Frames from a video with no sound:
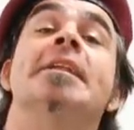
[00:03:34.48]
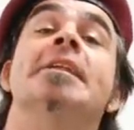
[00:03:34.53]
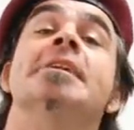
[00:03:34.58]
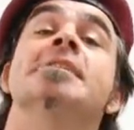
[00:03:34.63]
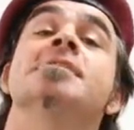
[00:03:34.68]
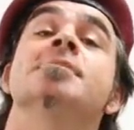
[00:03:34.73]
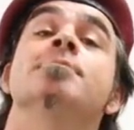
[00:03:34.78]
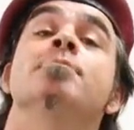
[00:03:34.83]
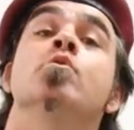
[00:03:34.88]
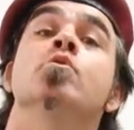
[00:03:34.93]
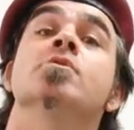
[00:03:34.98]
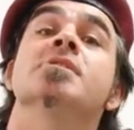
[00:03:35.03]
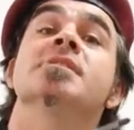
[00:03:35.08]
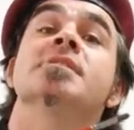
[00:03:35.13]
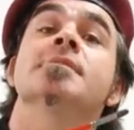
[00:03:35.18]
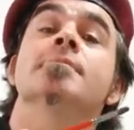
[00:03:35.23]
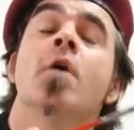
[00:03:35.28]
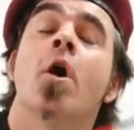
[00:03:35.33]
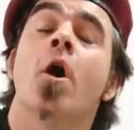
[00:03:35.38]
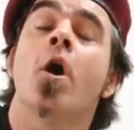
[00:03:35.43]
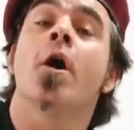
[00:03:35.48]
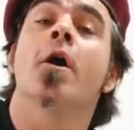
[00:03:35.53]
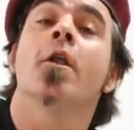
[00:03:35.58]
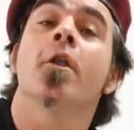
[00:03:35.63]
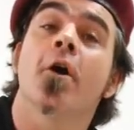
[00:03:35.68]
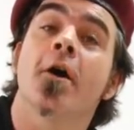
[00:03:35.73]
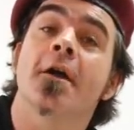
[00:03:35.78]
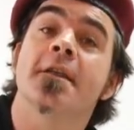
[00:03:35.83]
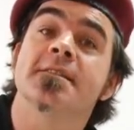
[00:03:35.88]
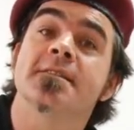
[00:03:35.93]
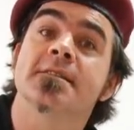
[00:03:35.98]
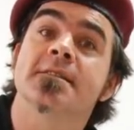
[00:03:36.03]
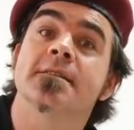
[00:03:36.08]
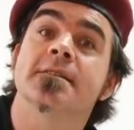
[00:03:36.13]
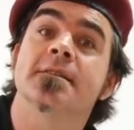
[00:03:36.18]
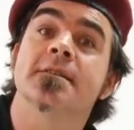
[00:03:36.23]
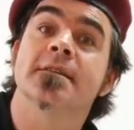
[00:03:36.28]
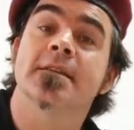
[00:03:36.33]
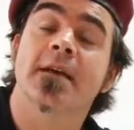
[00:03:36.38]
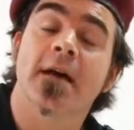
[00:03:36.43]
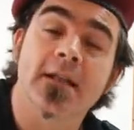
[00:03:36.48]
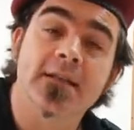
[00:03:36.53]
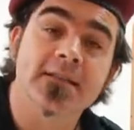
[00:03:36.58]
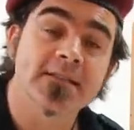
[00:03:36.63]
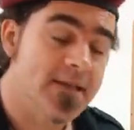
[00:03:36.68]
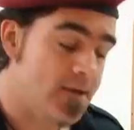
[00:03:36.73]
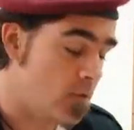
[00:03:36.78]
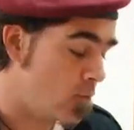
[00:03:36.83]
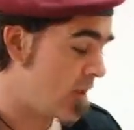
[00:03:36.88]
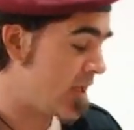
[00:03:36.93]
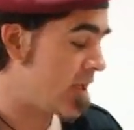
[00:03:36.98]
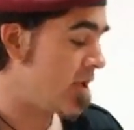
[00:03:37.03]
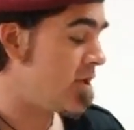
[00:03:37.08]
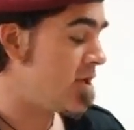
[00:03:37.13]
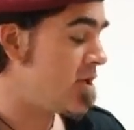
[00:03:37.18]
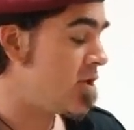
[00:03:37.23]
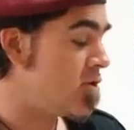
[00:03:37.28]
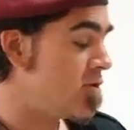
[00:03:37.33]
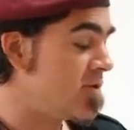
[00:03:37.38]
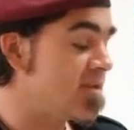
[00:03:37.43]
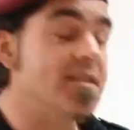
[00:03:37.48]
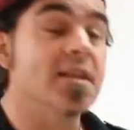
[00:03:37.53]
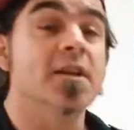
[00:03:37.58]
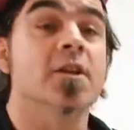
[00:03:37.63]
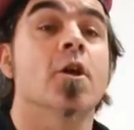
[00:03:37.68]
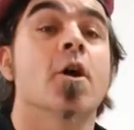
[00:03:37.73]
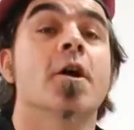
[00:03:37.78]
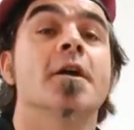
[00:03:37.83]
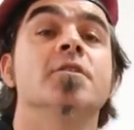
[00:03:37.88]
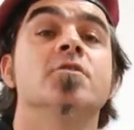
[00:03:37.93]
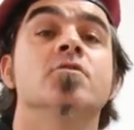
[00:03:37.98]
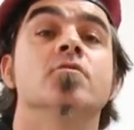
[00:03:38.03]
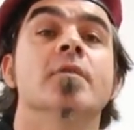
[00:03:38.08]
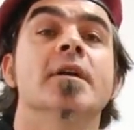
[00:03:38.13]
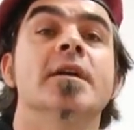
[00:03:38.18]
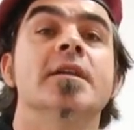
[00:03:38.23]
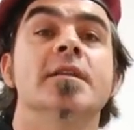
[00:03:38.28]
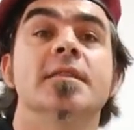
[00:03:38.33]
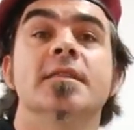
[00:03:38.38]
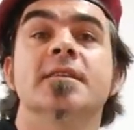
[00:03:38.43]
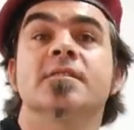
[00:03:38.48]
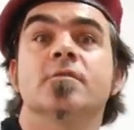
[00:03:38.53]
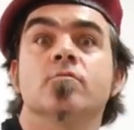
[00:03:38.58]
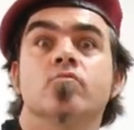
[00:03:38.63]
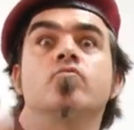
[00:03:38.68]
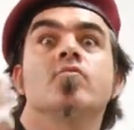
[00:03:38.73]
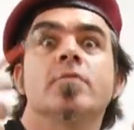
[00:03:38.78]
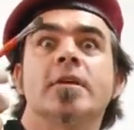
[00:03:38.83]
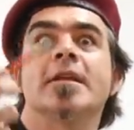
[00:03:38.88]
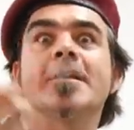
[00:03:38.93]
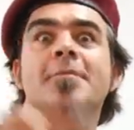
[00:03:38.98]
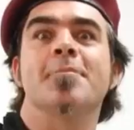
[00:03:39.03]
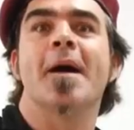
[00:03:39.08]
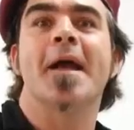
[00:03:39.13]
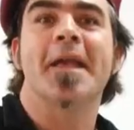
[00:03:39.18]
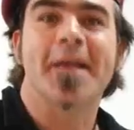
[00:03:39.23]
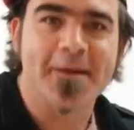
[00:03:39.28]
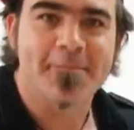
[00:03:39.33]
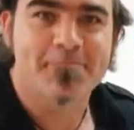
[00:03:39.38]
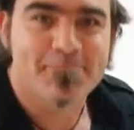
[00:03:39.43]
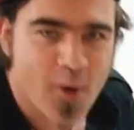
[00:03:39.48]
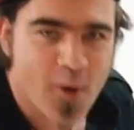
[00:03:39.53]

let's put some highlight colours in, and we're going to use the light green, and this will really make it